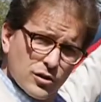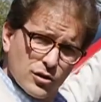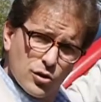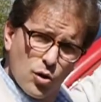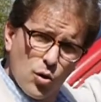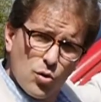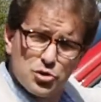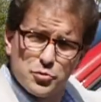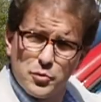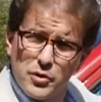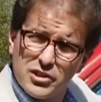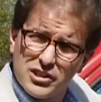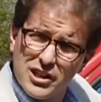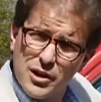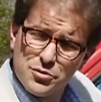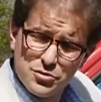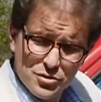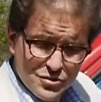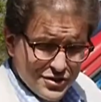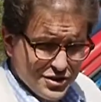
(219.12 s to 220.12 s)
gauze
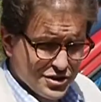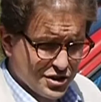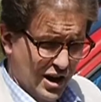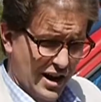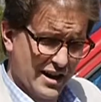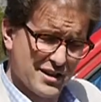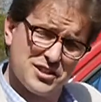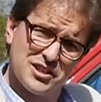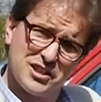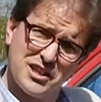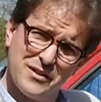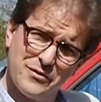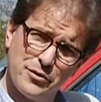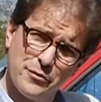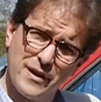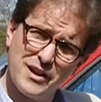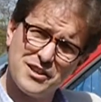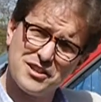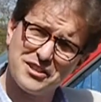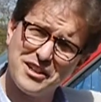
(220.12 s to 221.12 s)
windows on the side to give
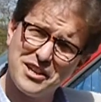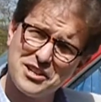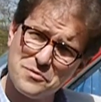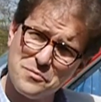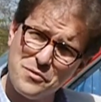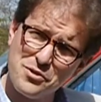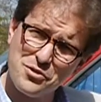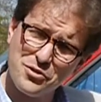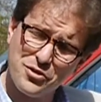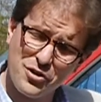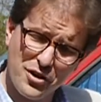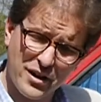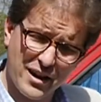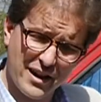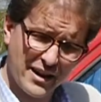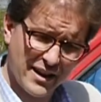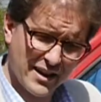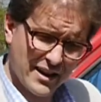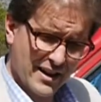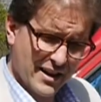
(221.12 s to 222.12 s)
you ventilation when you're
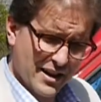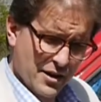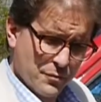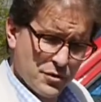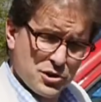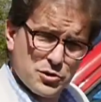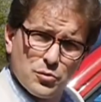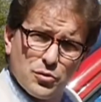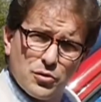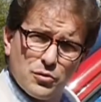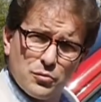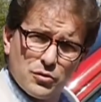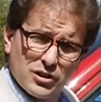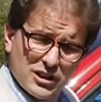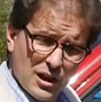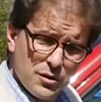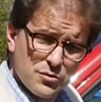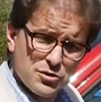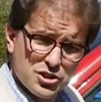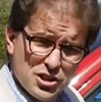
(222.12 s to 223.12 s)
cooking, which will
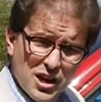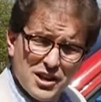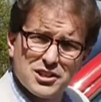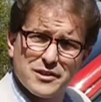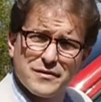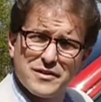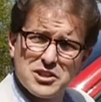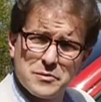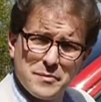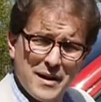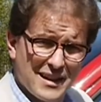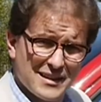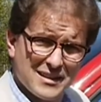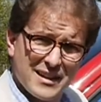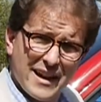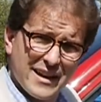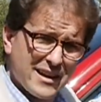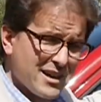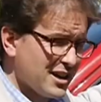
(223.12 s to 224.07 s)
close shut if it's a bad day.